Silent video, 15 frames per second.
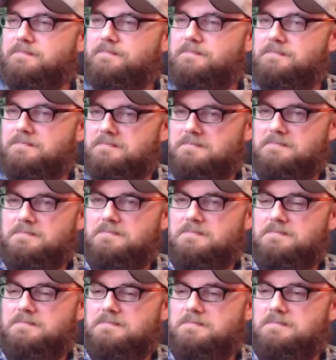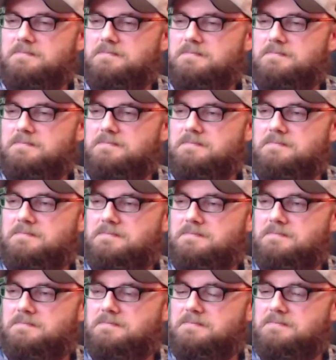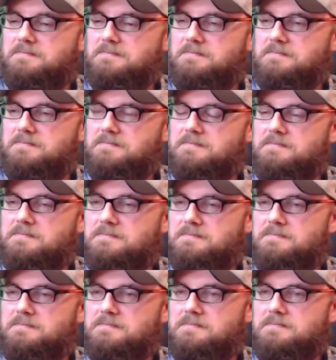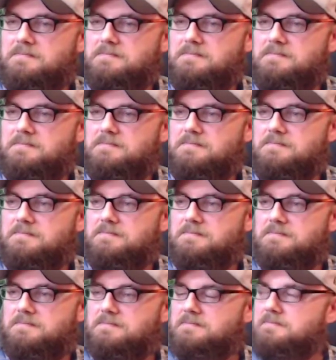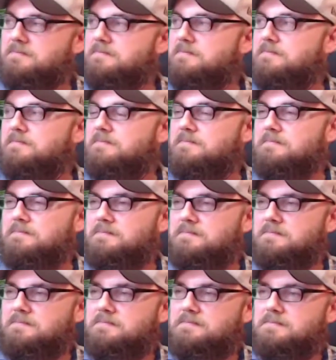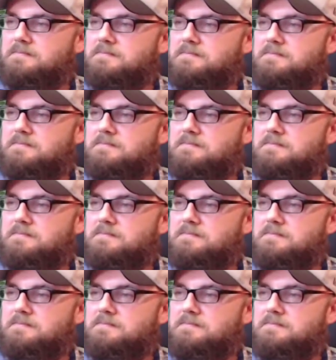The person shown says nothing.